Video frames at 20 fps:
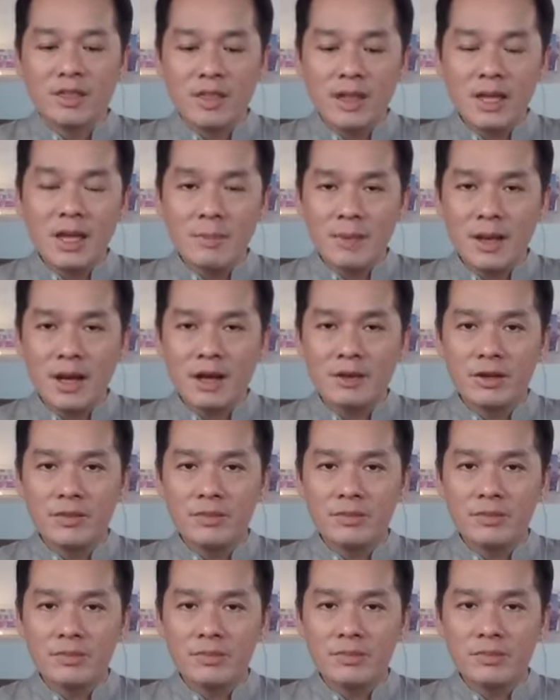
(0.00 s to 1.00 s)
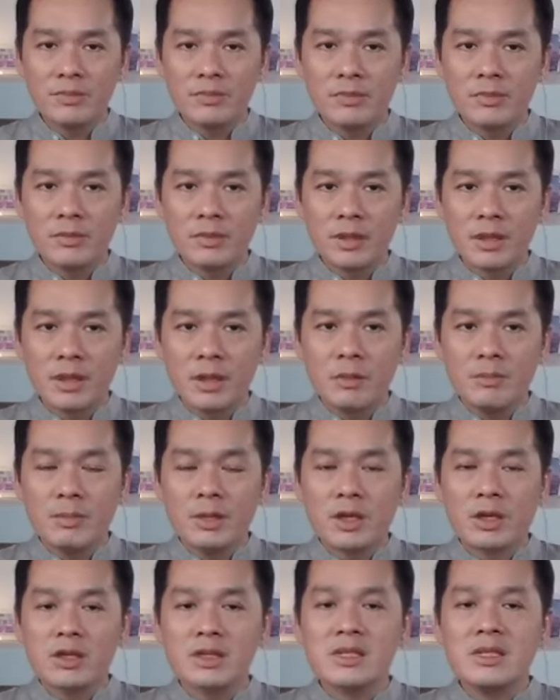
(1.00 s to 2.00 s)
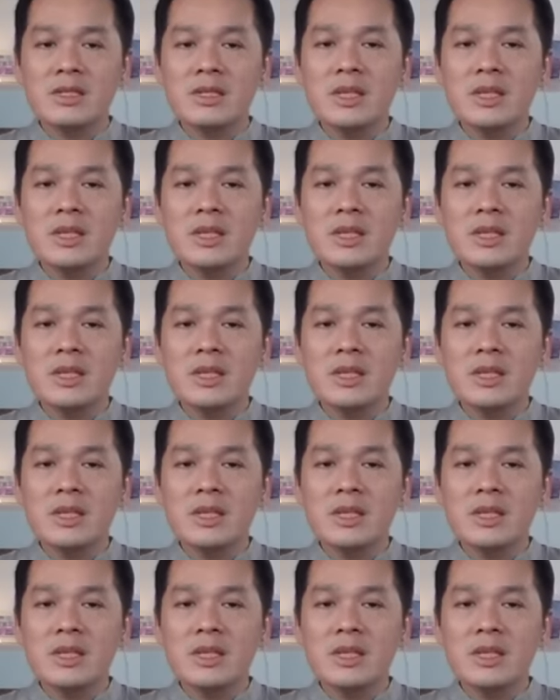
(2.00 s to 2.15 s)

Think about it, because